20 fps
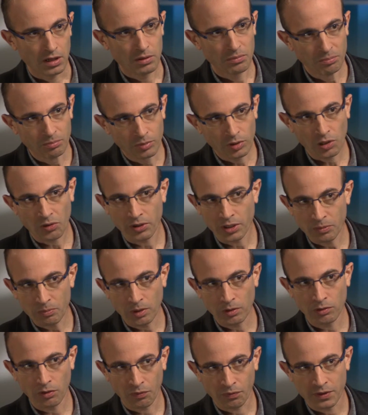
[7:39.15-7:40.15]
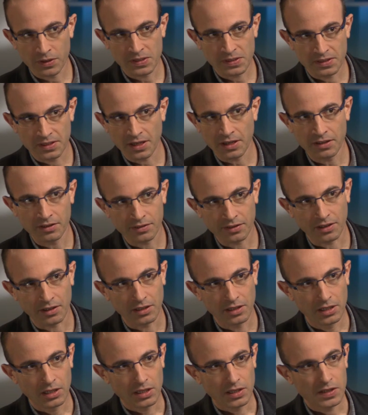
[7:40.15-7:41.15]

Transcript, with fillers: more and more of this data